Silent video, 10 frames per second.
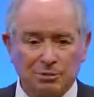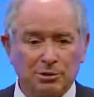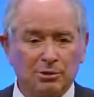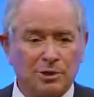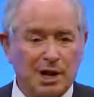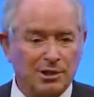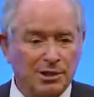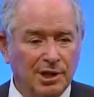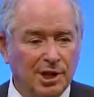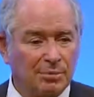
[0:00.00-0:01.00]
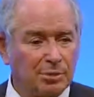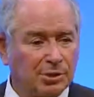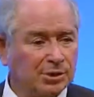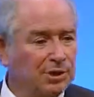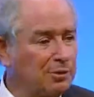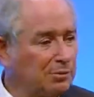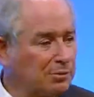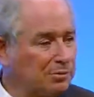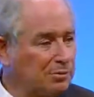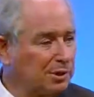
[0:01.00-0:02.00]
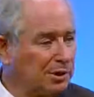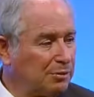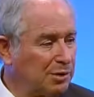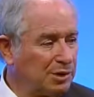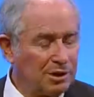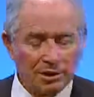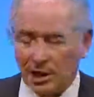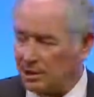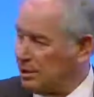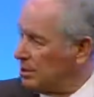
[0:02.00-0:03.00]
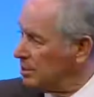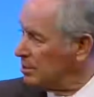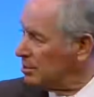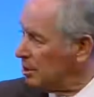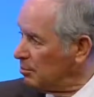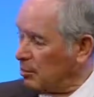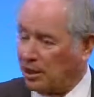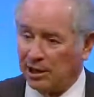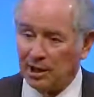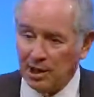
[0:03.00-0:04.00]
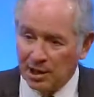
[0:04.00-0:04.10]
So you actually had a person that really wasn't elected in the same way,